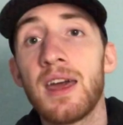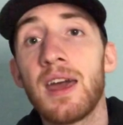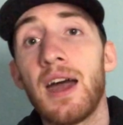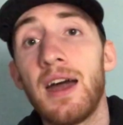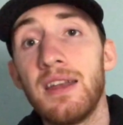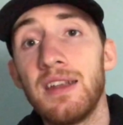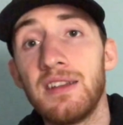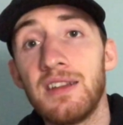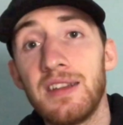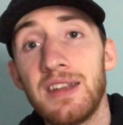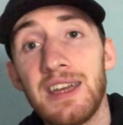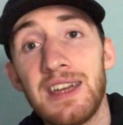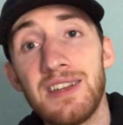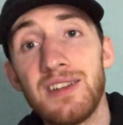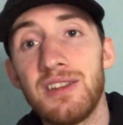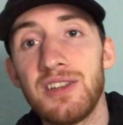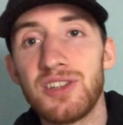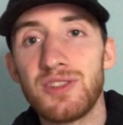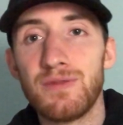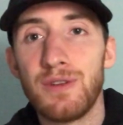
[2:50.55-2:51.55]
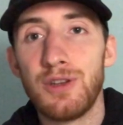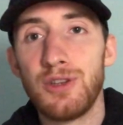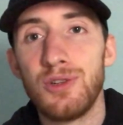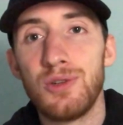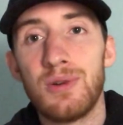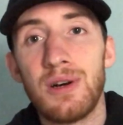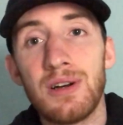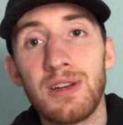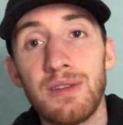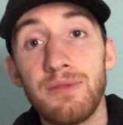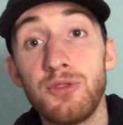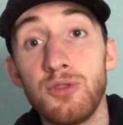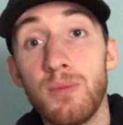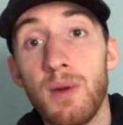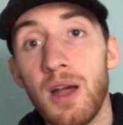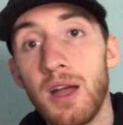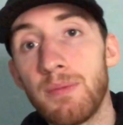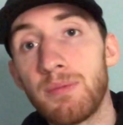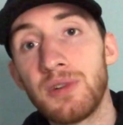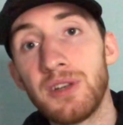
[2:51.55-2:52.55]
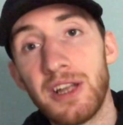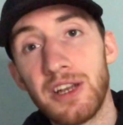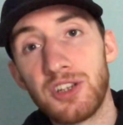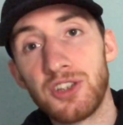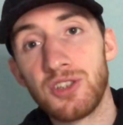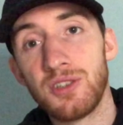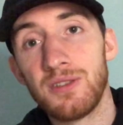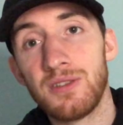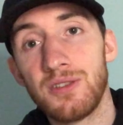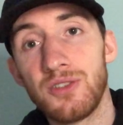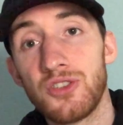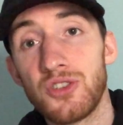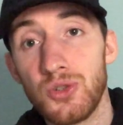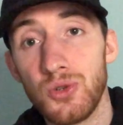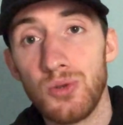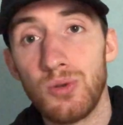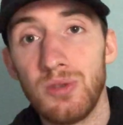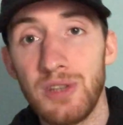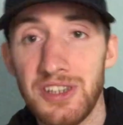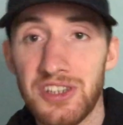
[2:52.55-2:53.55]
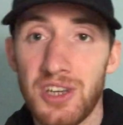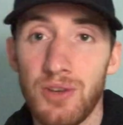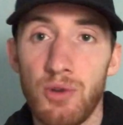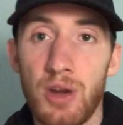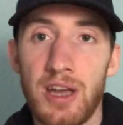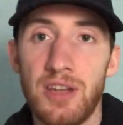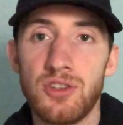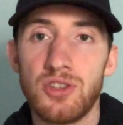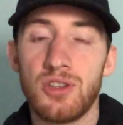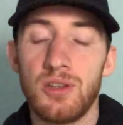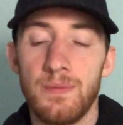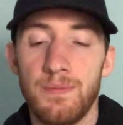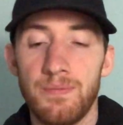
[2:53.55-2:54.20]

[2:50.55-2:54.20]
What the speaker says: And then at the end of this video, I'll give you my prediction. So let's get right into it.